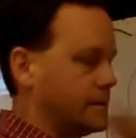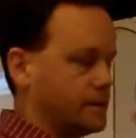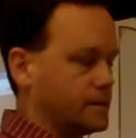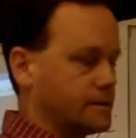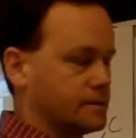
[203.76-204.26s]

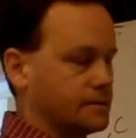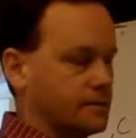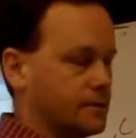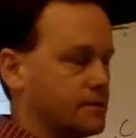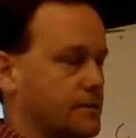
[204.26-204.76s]
is
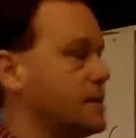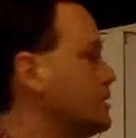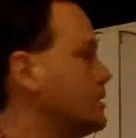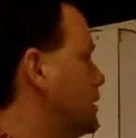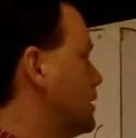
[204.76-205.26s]
3,
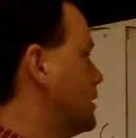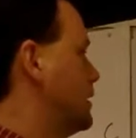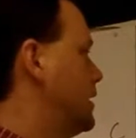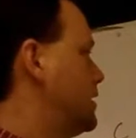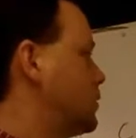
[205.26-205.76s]

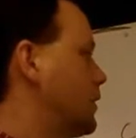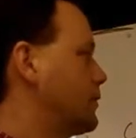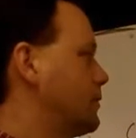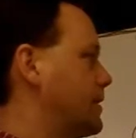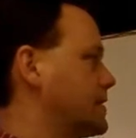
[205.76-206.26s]
and
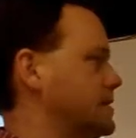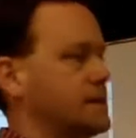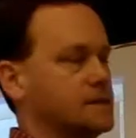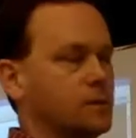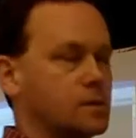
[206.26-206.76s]
23 minus
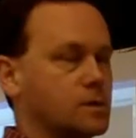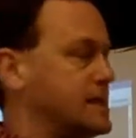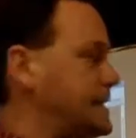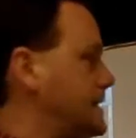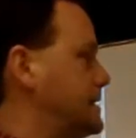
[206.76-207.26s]
9 is
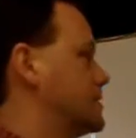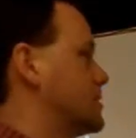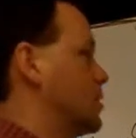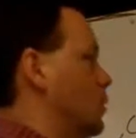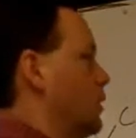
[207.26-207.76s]
14.
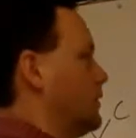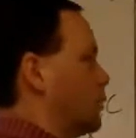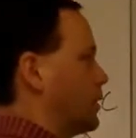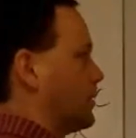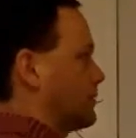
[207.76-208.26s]
So
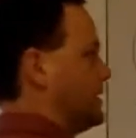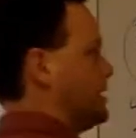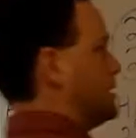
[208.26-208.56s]
143